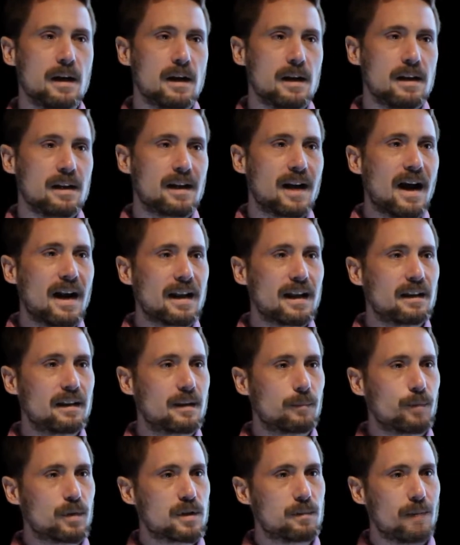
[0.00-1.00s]
you kind of get
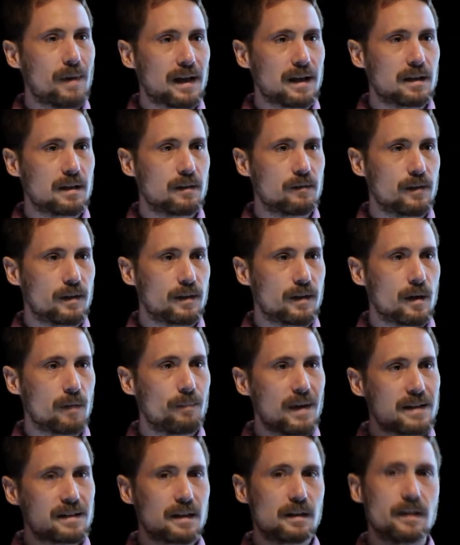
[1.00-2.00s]
the perspective that there are
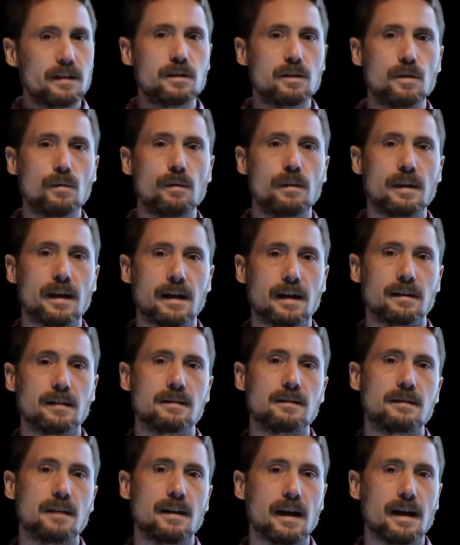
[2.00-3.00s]
basically two
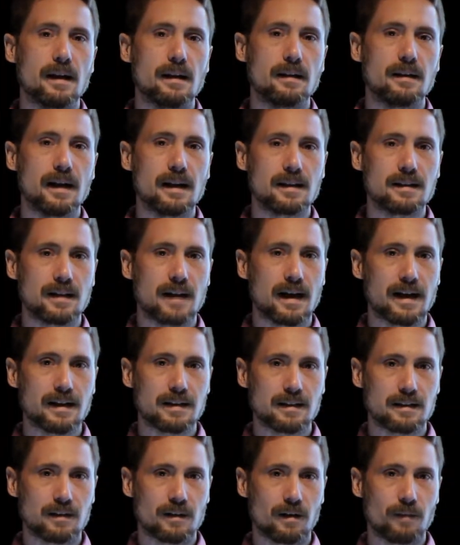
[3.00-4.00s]
things that data
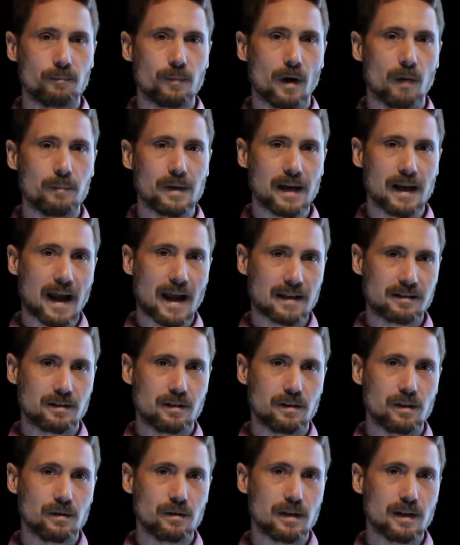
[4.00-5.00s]
scientists are being asked
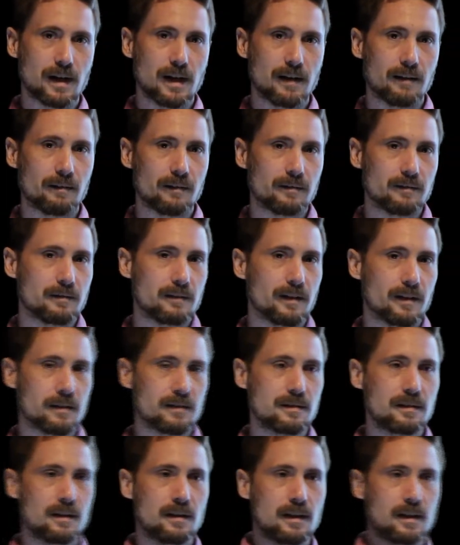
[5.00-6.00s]
to do today.
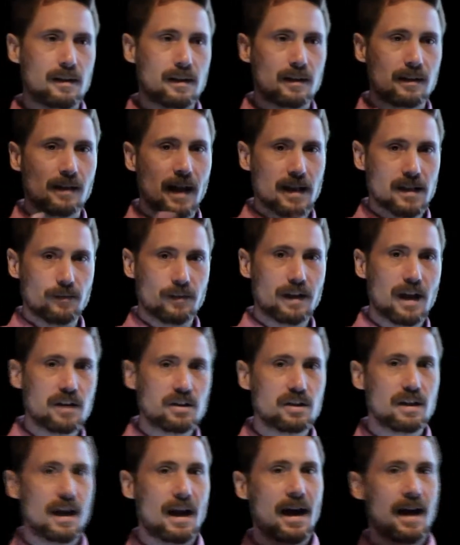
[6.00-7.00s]
There's
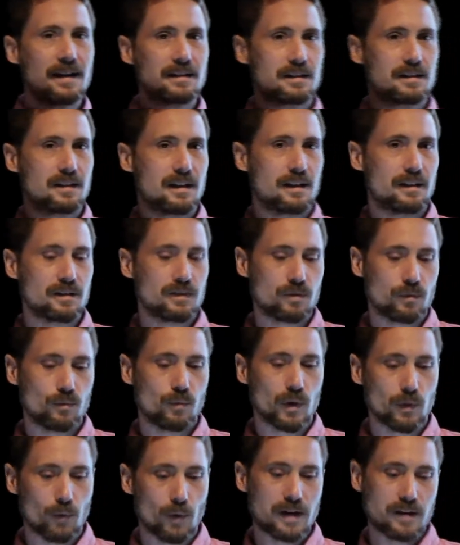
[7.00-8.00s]
classification tasks and there's
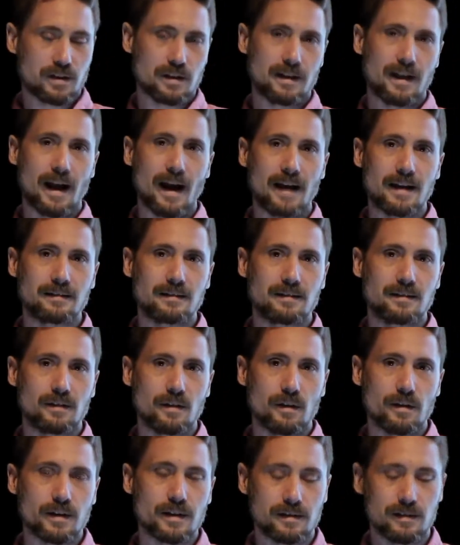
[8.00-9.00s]
regression tasks.
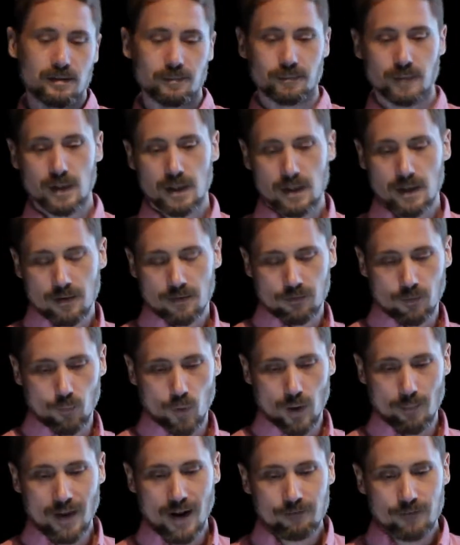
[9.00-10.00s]
So this is from
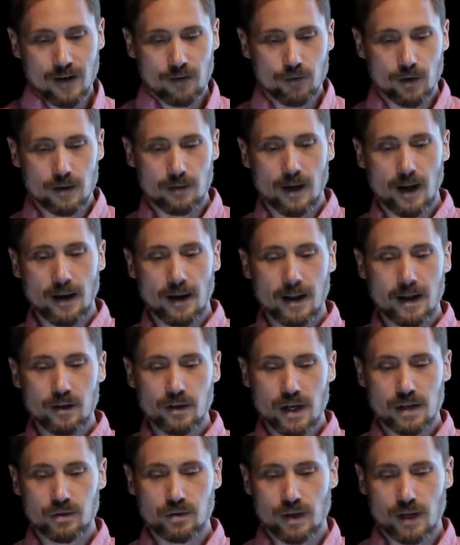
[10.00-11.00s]
one of my favorite
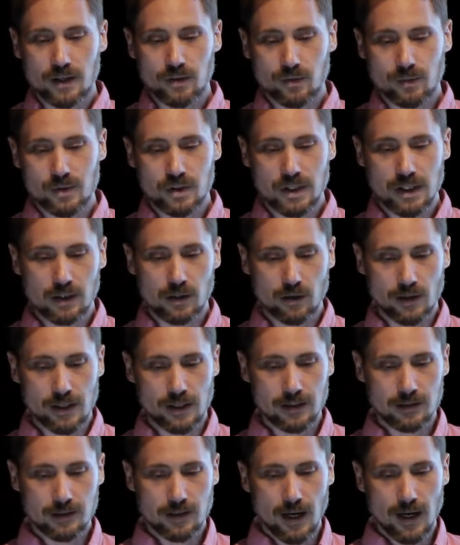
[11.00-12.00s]
introductory machine
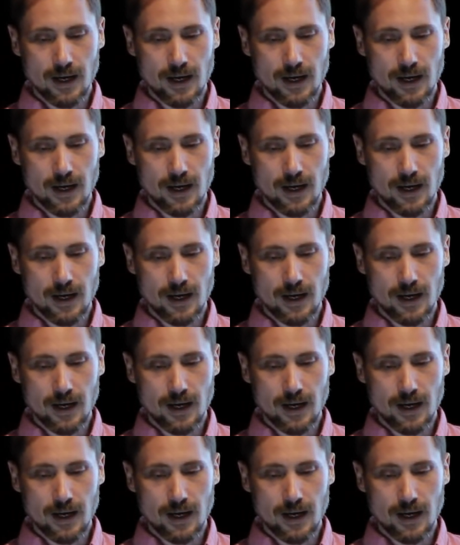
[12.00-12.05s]
learning